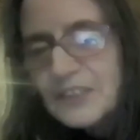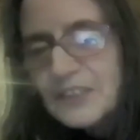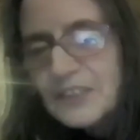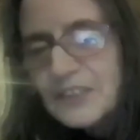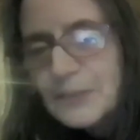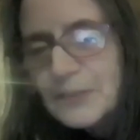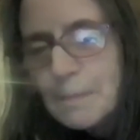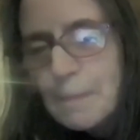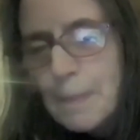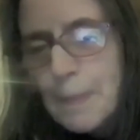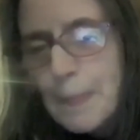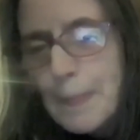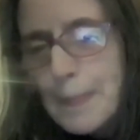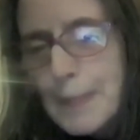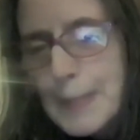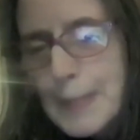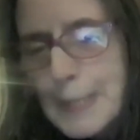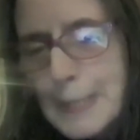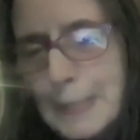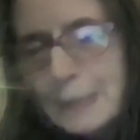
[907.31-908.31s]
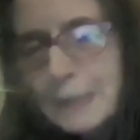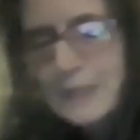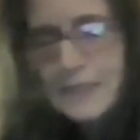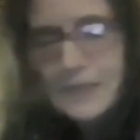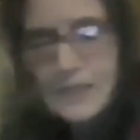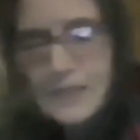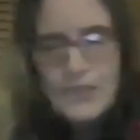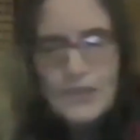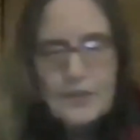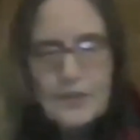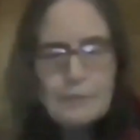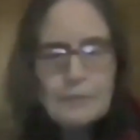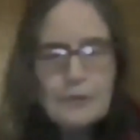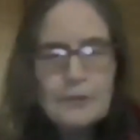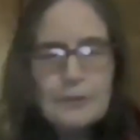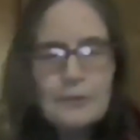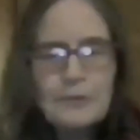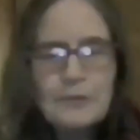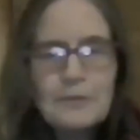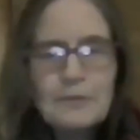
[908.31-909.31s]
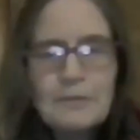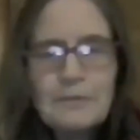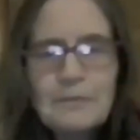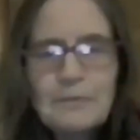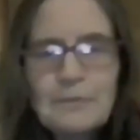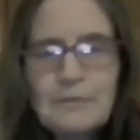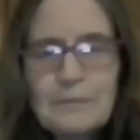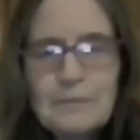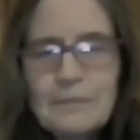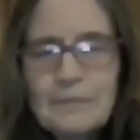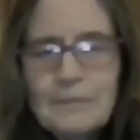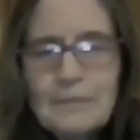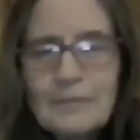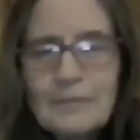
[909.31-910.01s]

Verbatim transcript: is. He's on mute. I'm yeah. sorry,